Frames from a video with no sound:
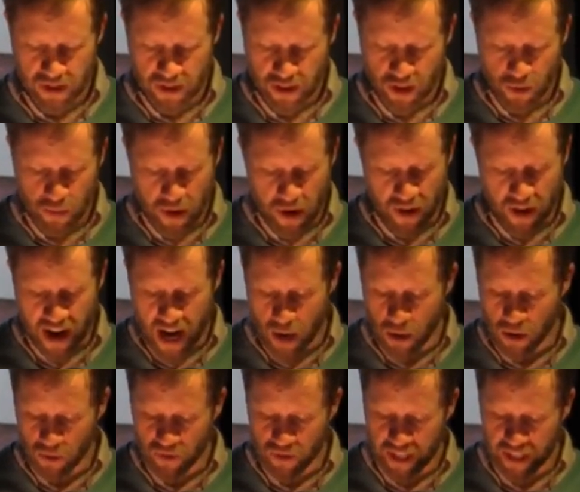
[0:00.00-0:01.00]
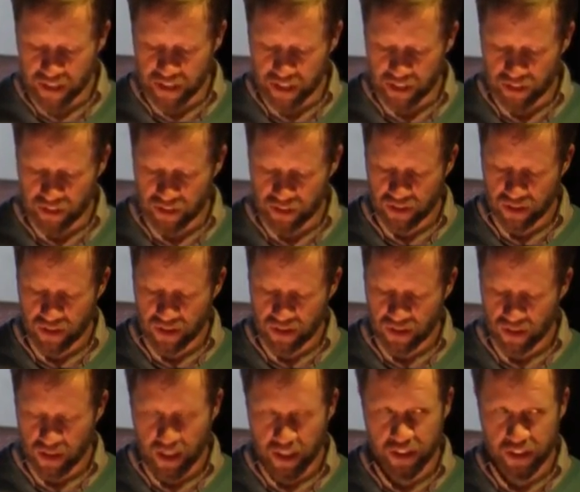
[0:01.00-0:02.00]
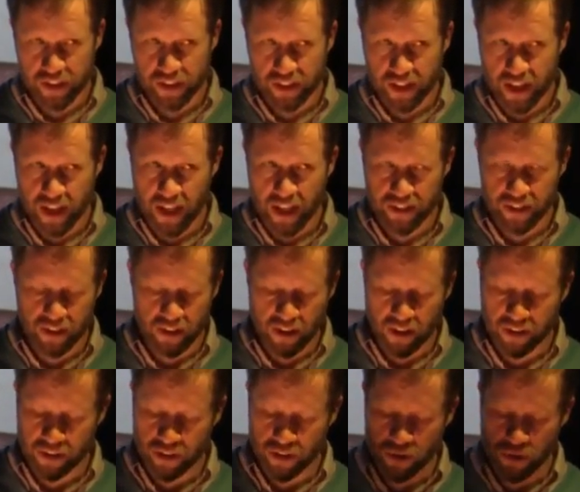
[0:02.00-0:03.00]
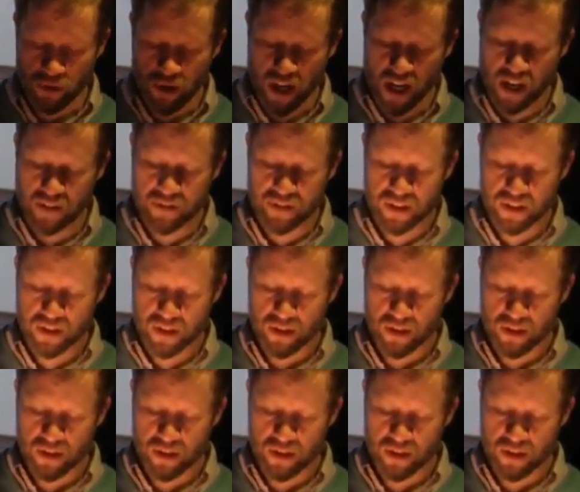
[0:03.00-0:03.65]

no matter how outrageous, undisguised, and uncontrived.